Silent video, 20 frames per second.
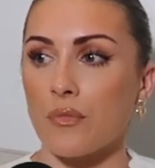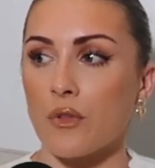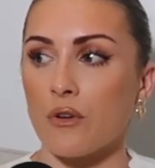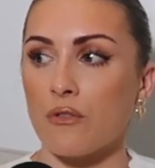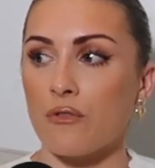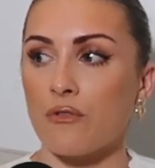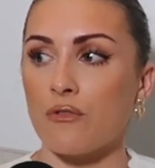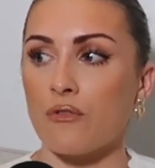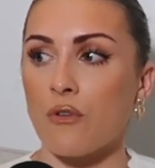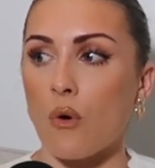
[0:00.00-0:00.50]

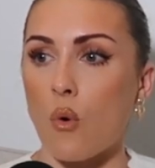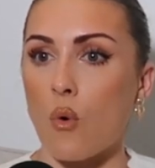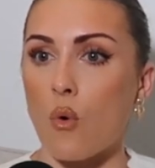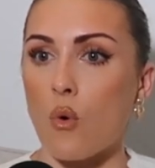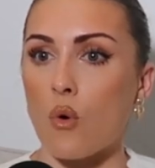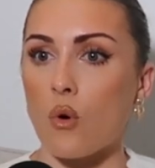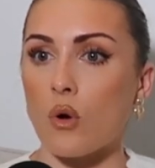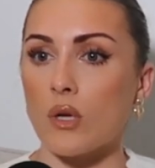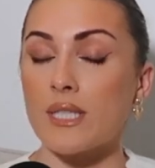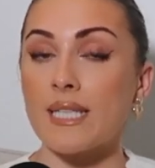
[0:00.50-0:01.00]

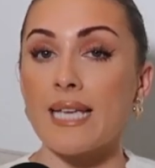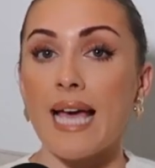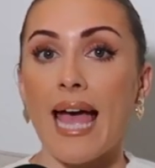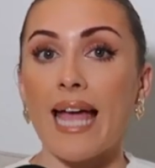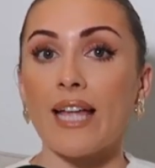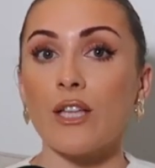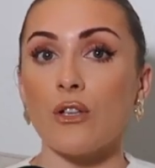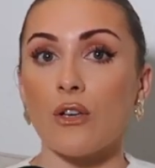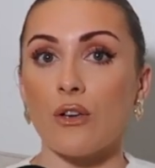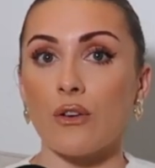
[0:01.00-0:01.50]
for
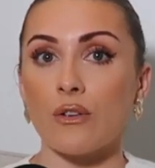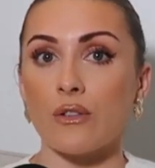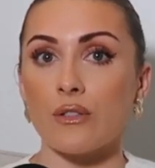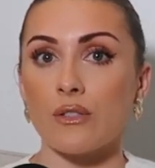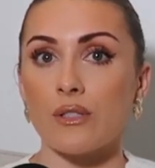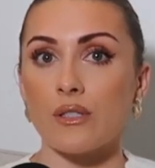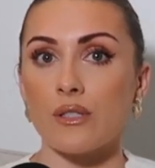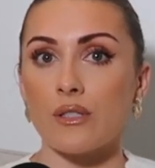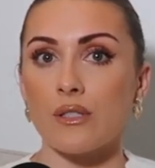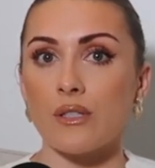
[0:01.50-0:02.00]
10
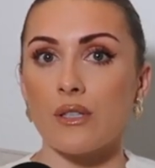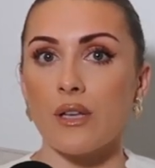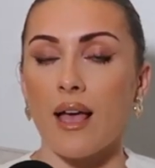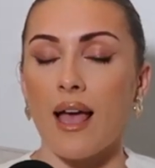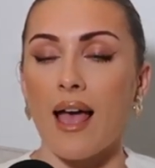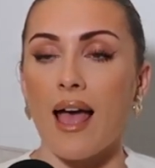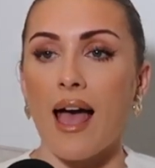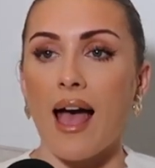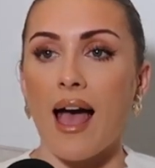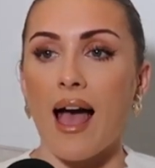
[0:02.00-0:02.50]
years,
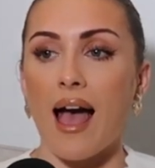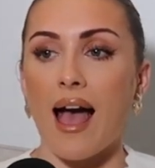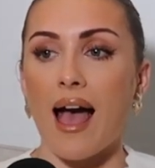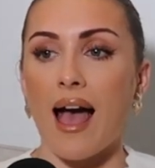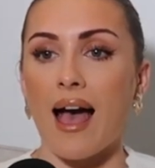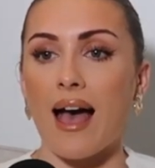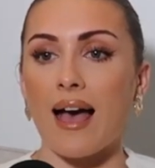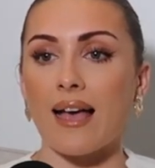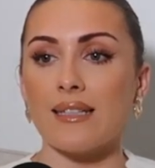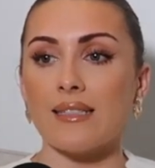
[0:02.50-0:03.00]

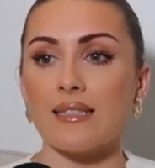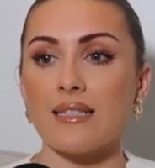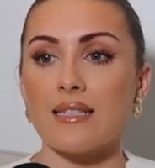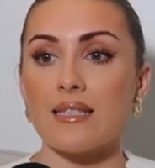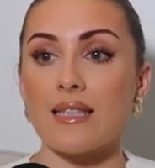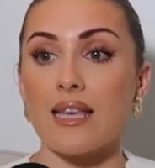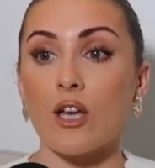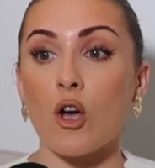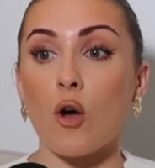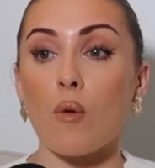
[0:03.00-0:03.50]
and
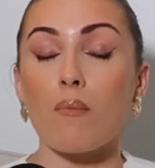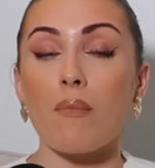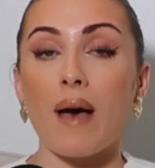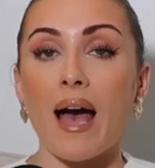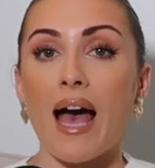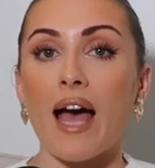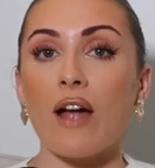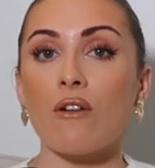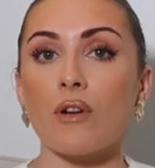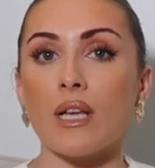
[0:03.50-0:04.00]
they got
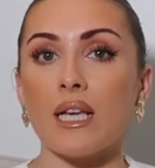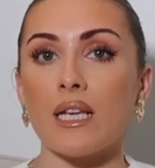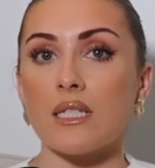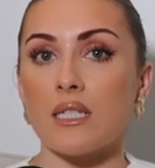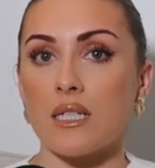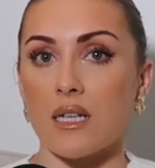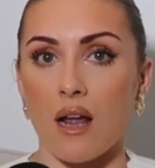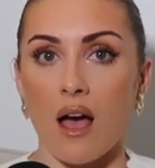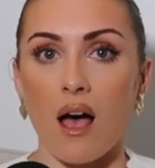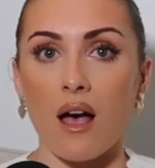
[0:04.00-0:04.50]

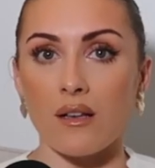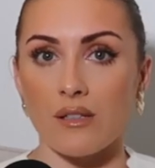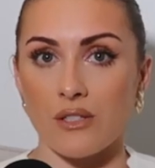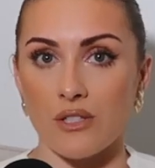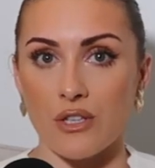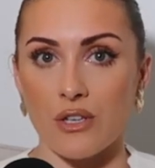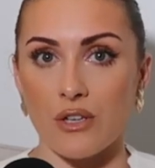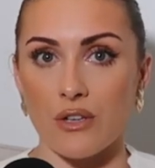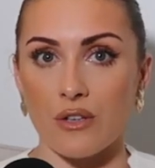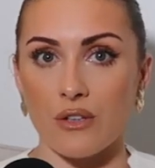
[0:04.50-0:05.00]
married last
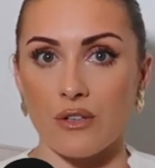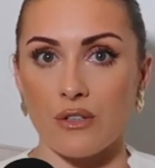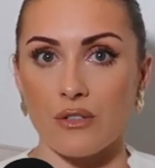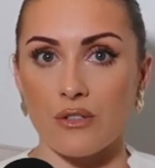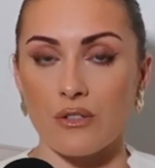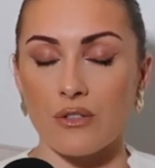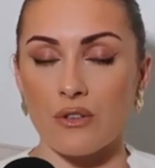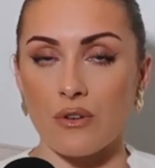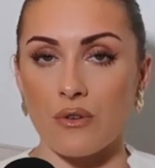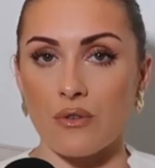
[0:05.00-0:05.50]
year,
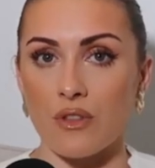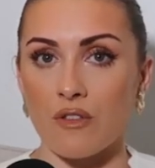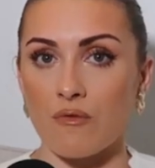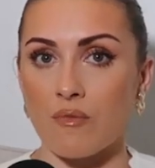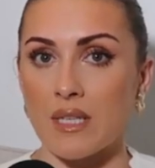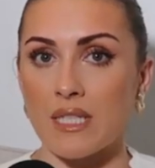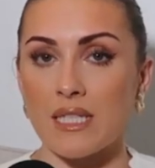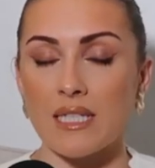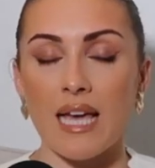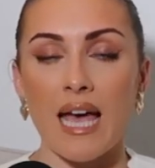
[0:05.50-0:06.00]
so they've
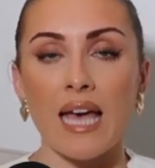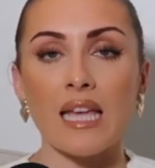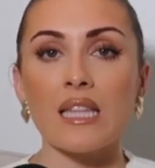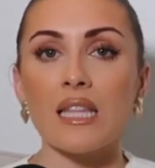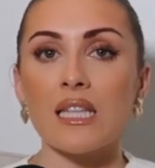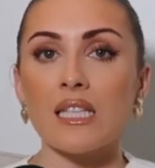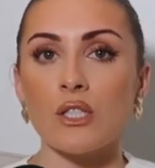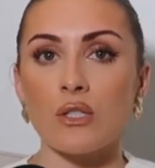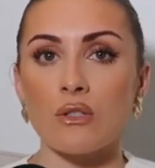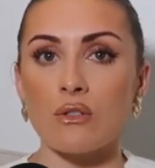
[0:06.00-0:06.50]
been together
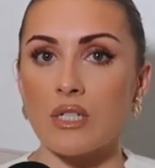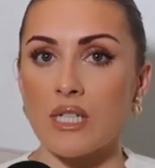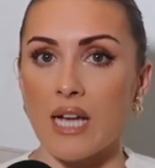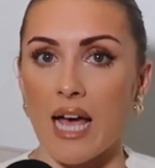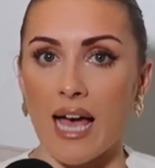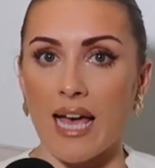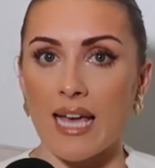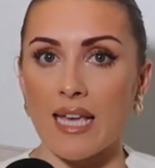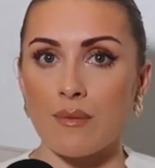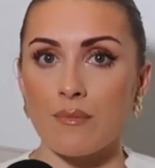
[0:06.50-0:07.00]
this whole
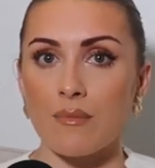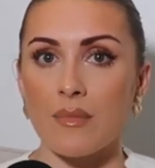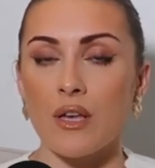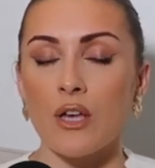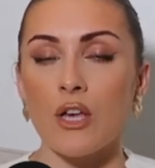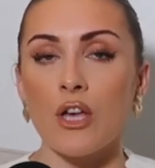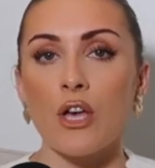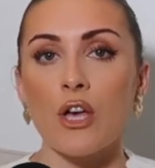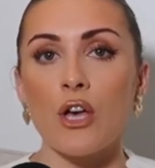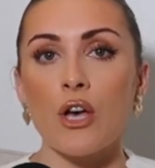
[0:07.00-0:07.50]
time,
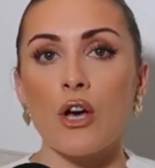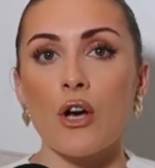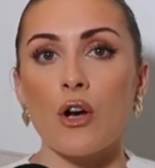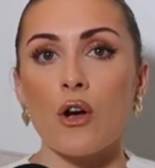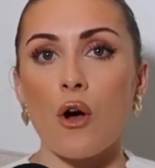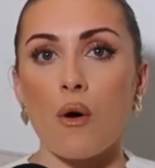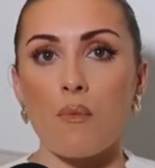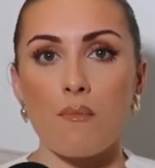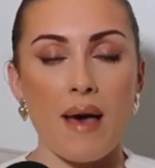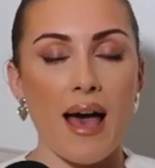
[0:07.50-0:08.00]

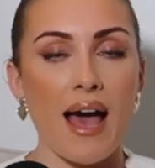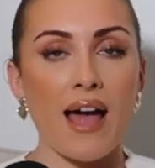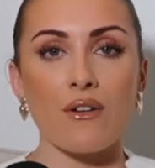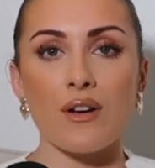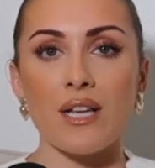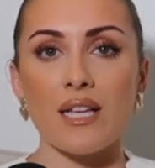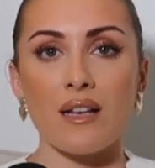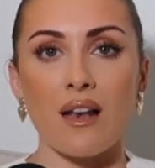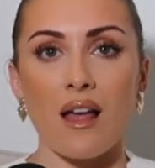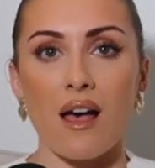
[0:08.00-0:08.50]
got
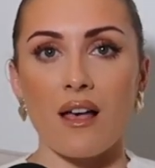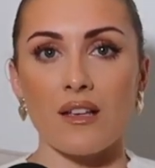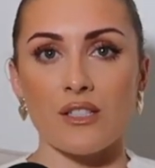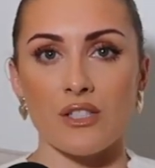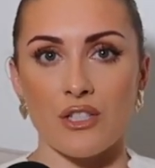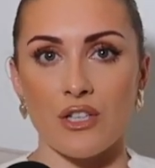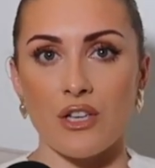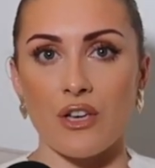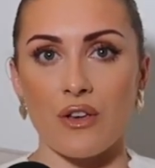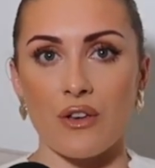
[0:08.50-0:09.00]
married
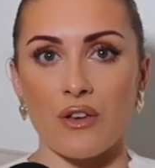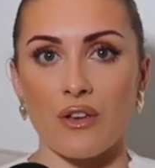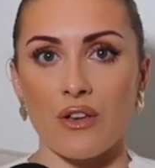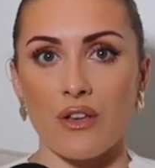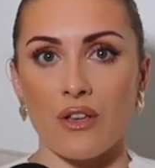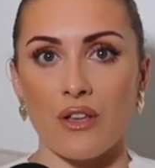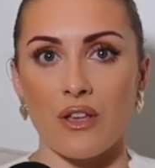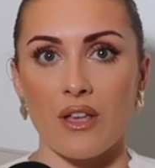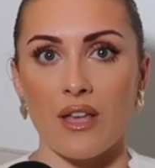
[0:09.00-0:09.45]
last year,